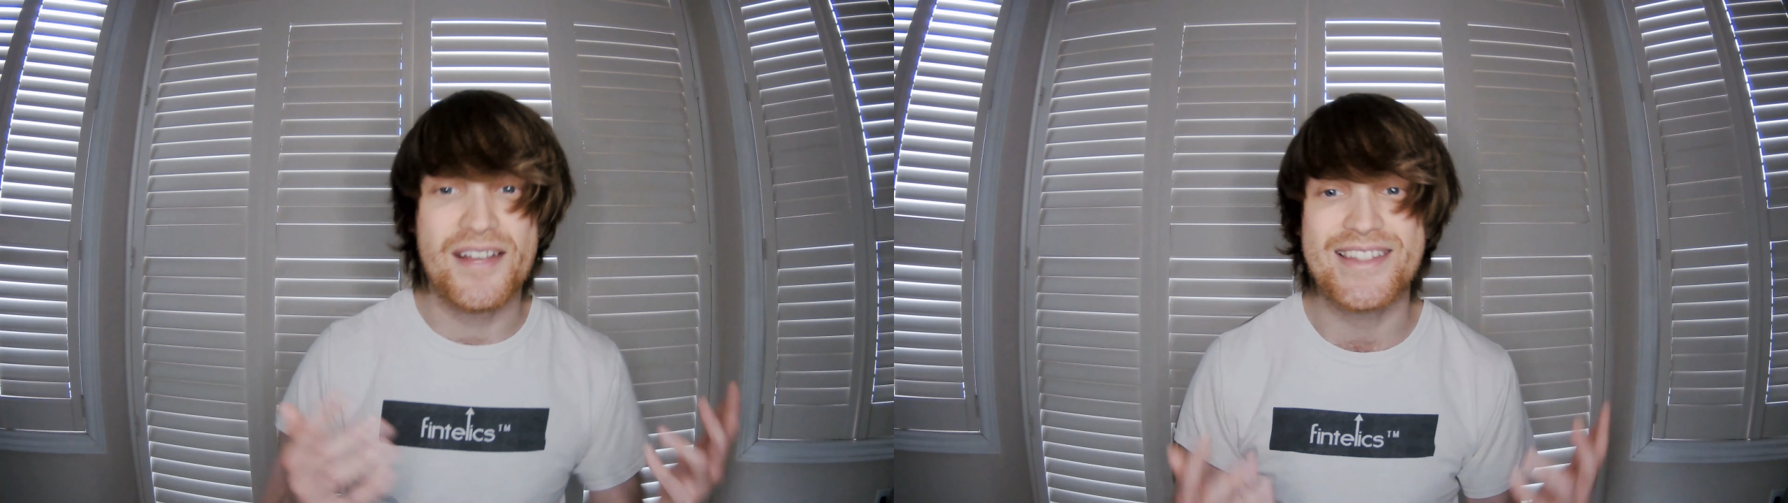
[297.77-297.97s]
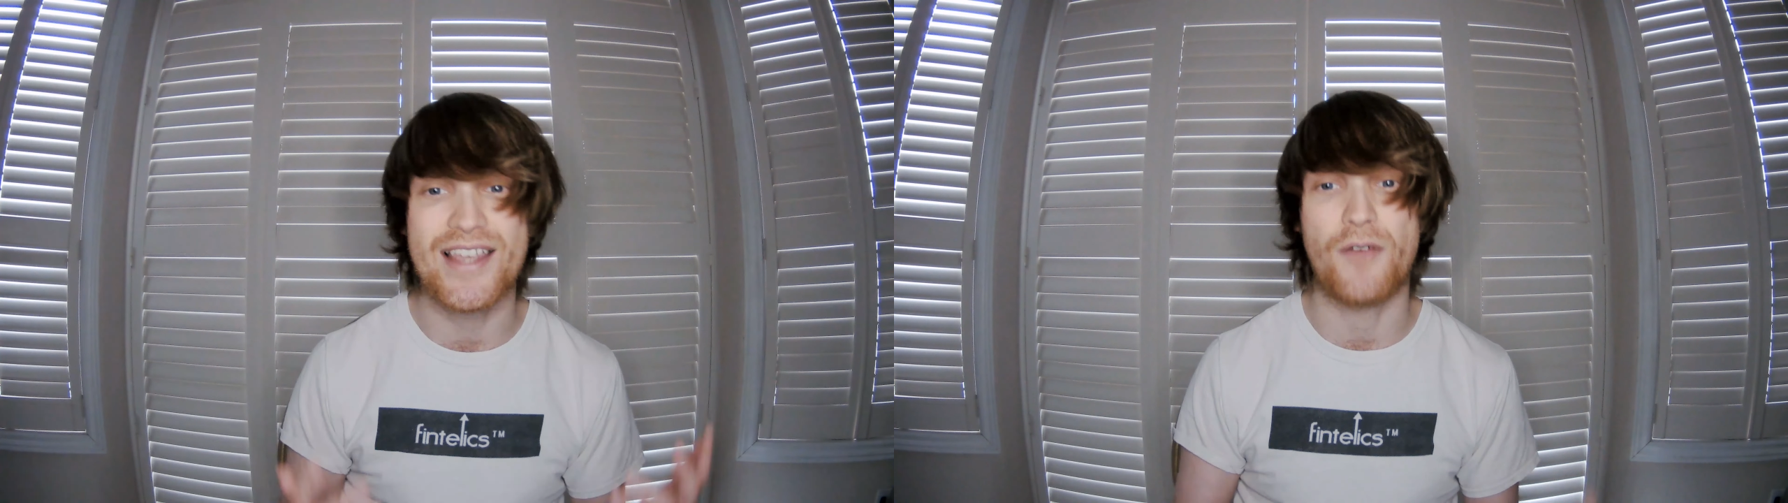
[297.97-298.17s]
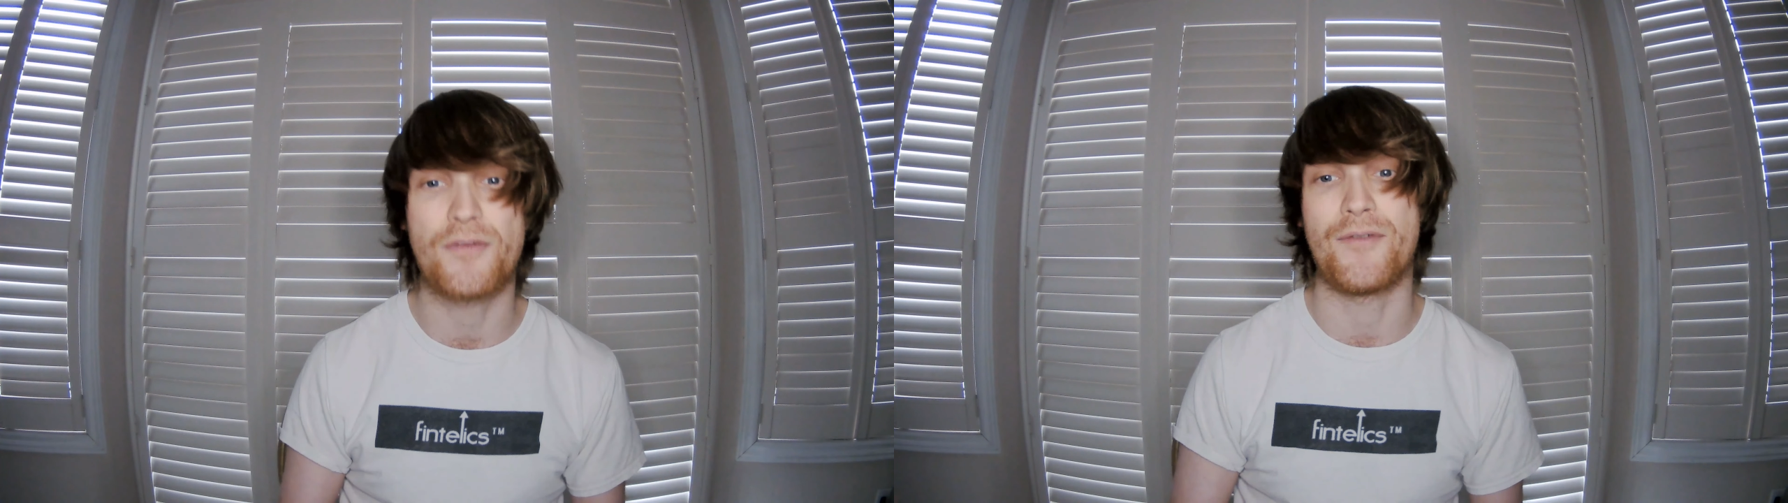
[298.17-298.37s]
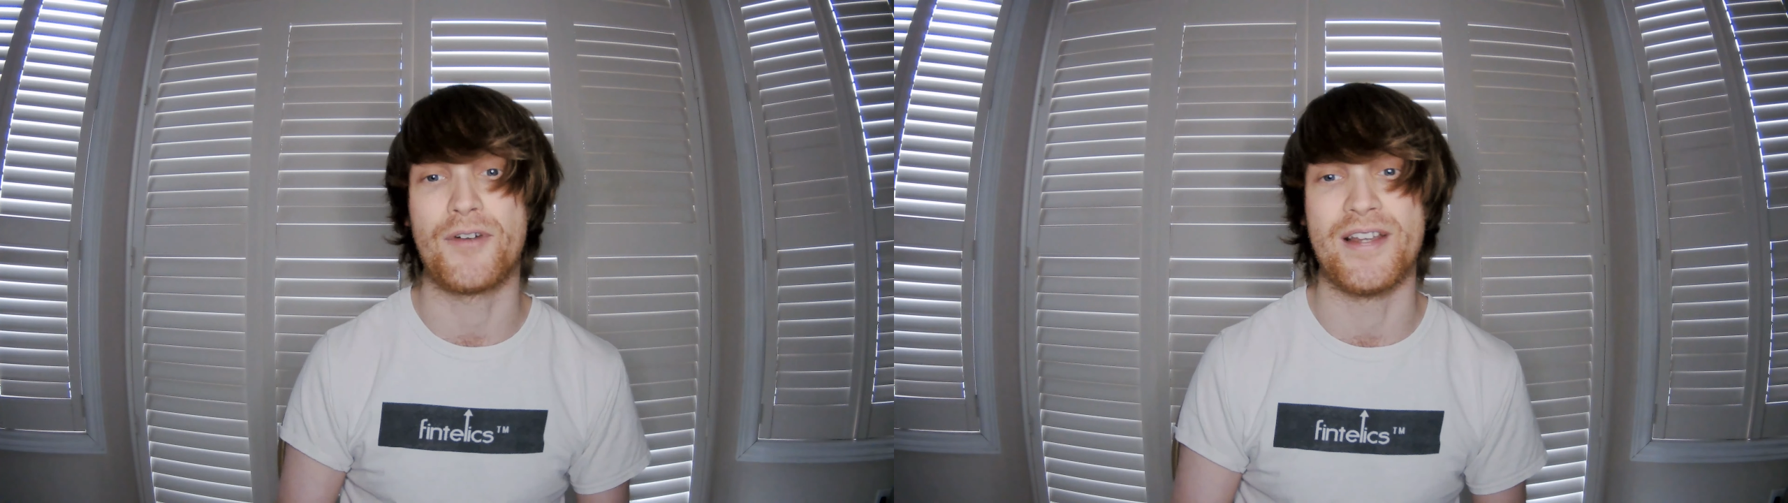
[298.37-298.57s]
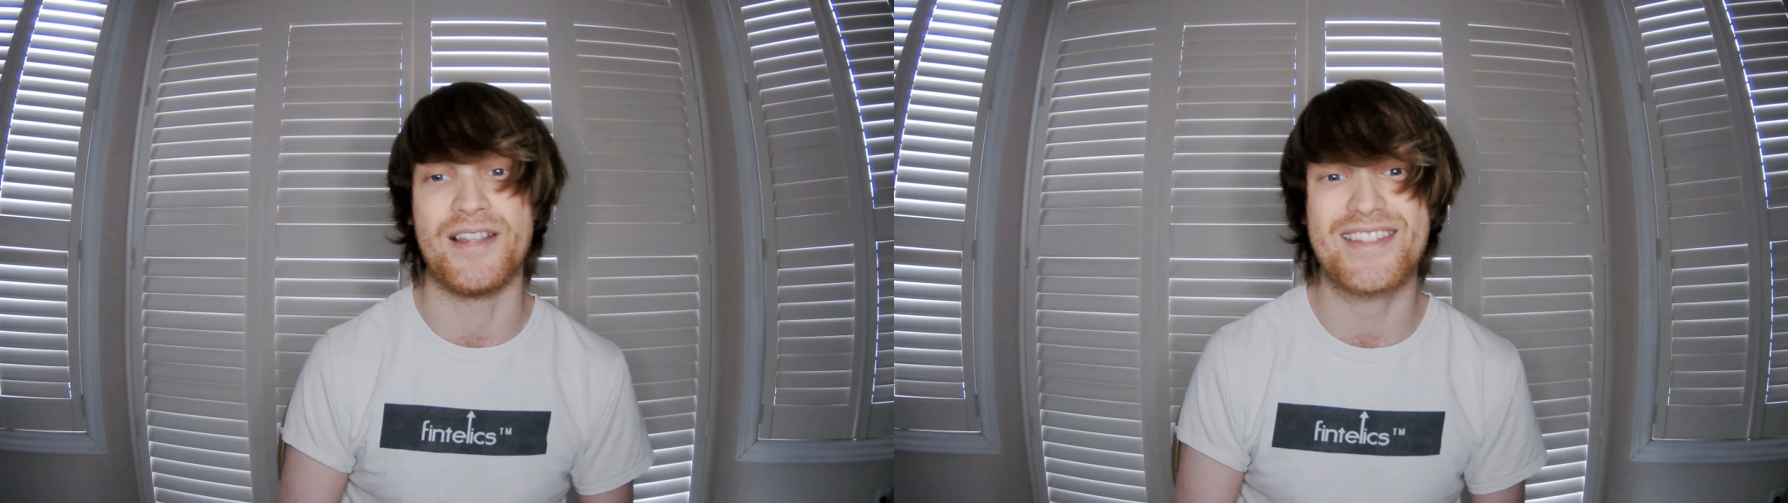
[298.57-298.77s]
and
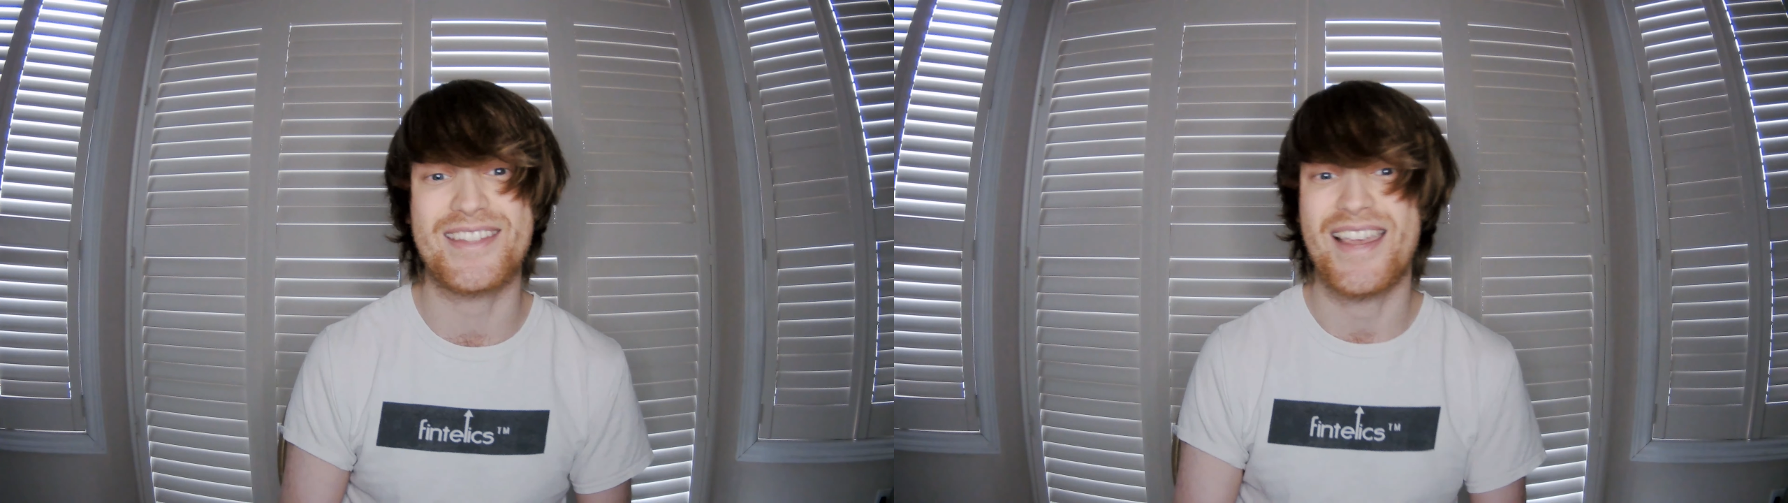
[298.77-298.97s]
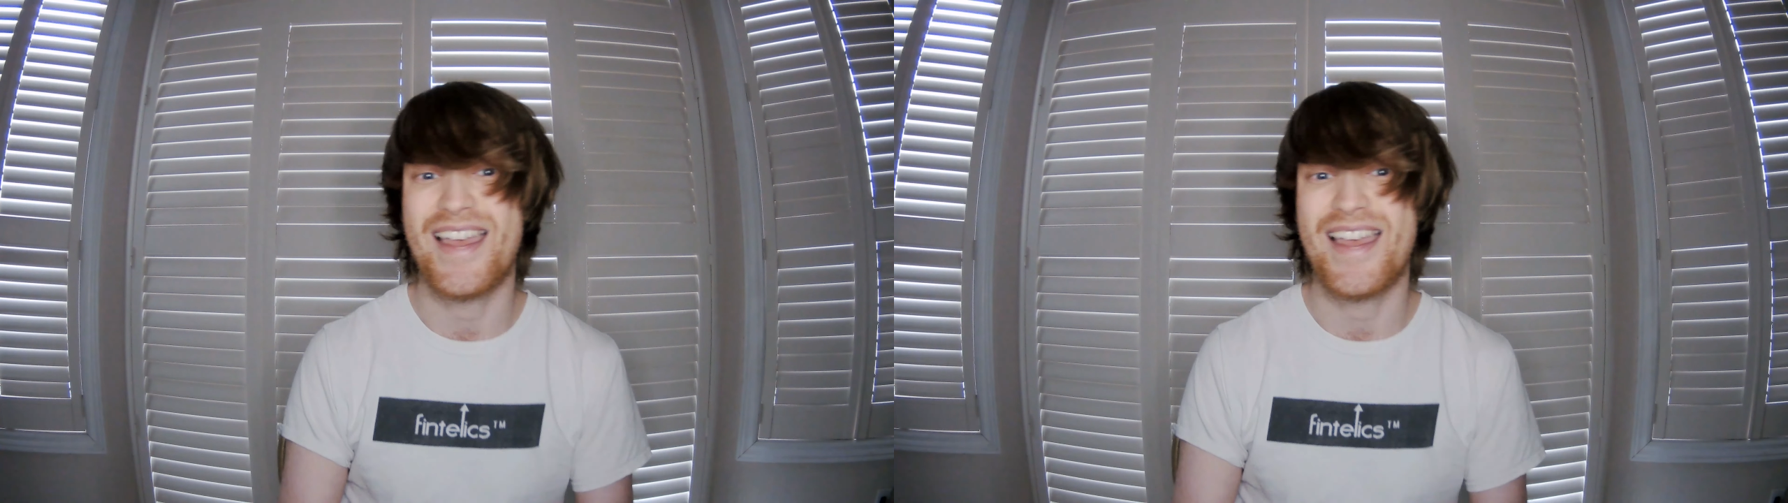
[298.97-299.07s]
self-governance,